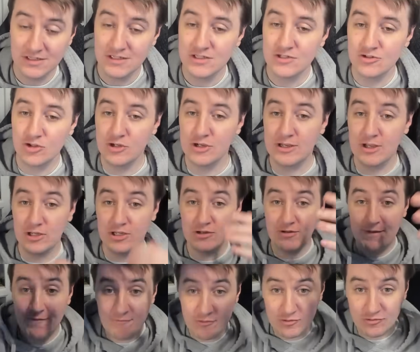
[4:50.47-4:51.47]
So your
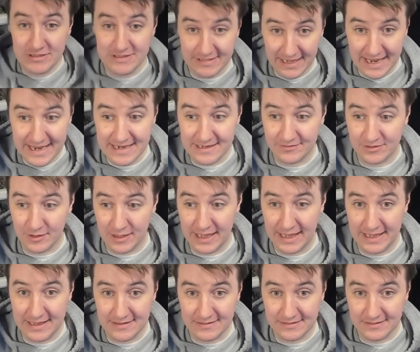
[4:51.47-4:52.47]
infantry takes the
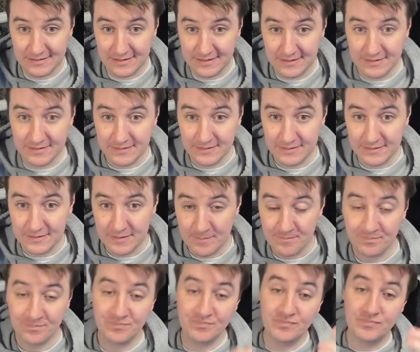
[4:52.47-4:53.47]
hit.
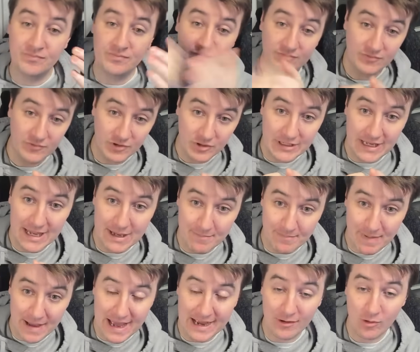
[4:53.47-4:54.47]
You hit
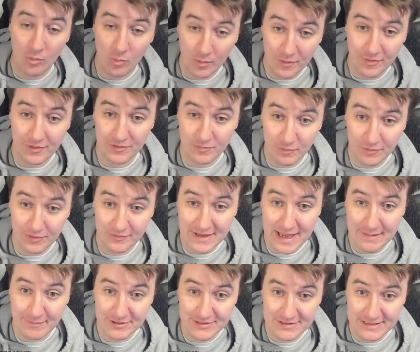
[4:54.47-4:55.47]
back with the
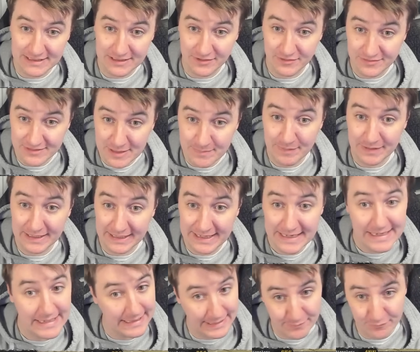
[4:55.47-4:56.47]
damage dealers. Typically,
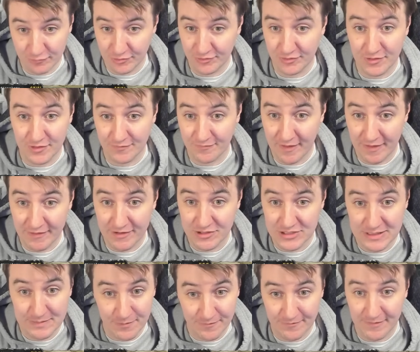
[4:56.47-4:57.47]
Leman Russes are very
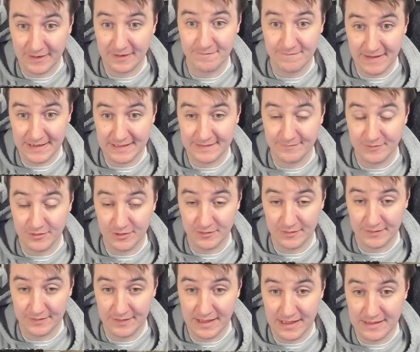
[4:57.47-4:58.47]
cheap and very effective at
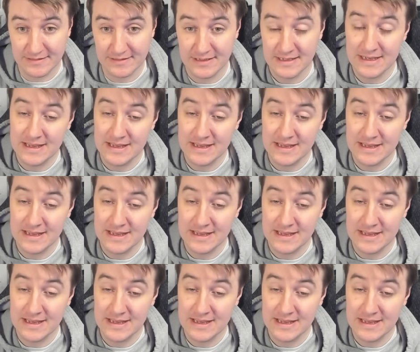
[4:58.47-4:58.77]
doing that.